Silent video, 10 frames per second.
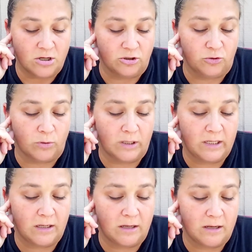
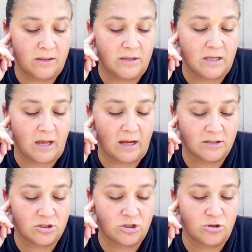during the
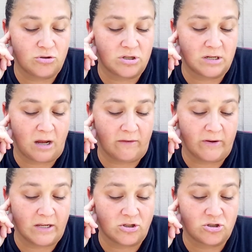execution of
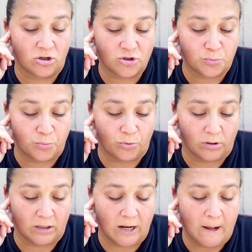a search
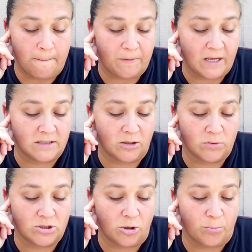warrant, as there
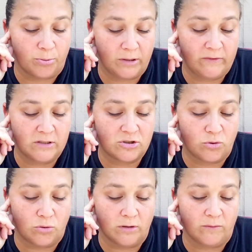was no previous
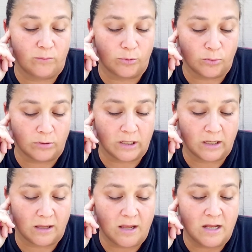court
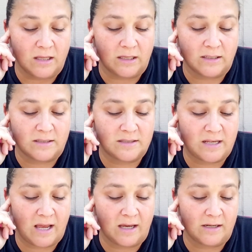ruling that
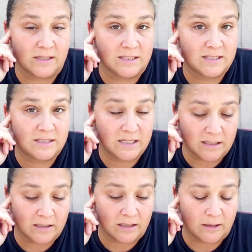said
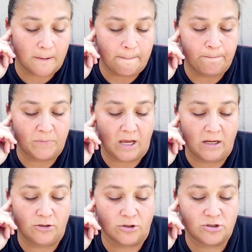stealing
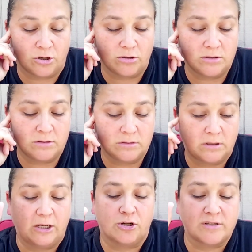under
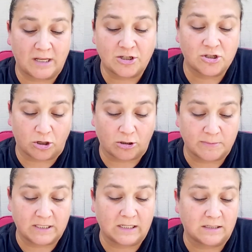such
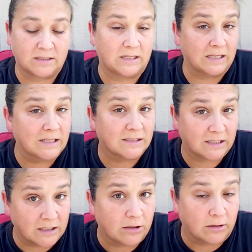circumstances is
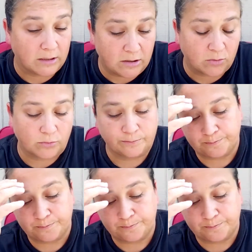illegal.